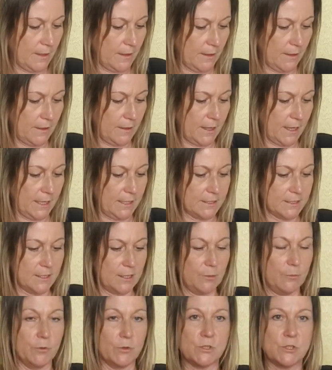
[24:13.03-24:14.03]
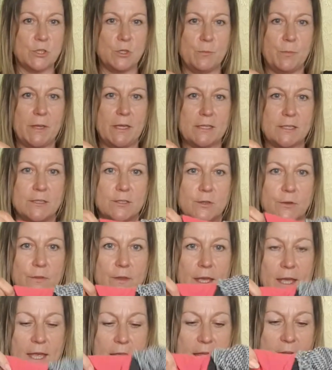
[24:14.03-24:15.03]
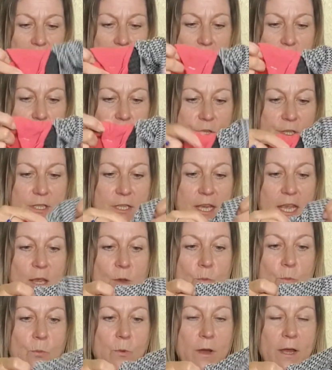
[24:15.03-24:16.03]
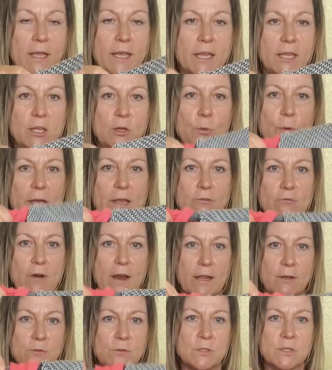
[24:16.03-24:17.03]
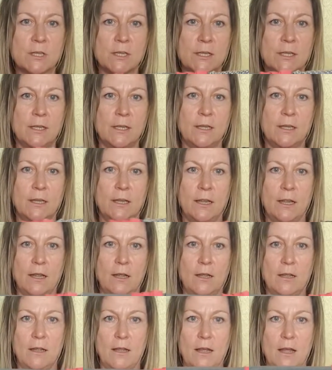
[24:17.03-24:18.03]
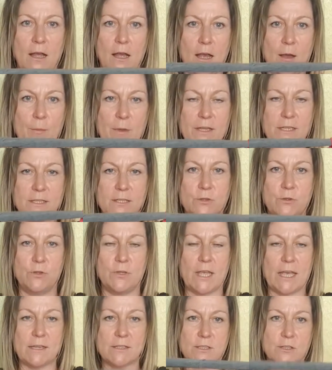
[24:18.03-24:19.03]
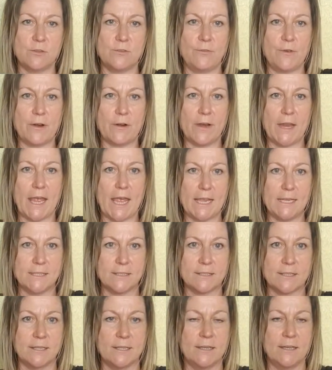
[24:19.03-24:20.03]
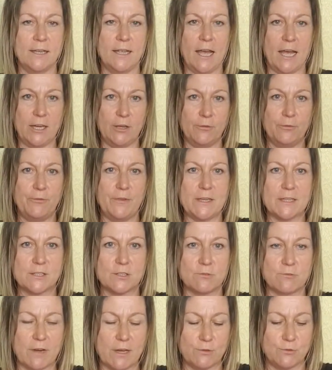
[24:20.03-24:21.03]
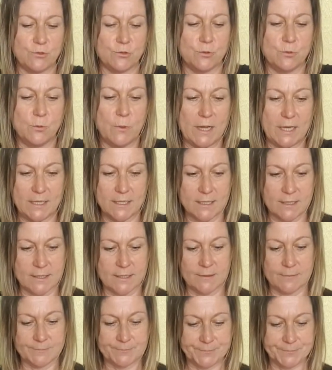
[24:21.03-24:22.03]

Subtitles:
Okay, so now I've got 2 pieces on there, and you just keep working your way around until you get to the very end and it fits around your waist.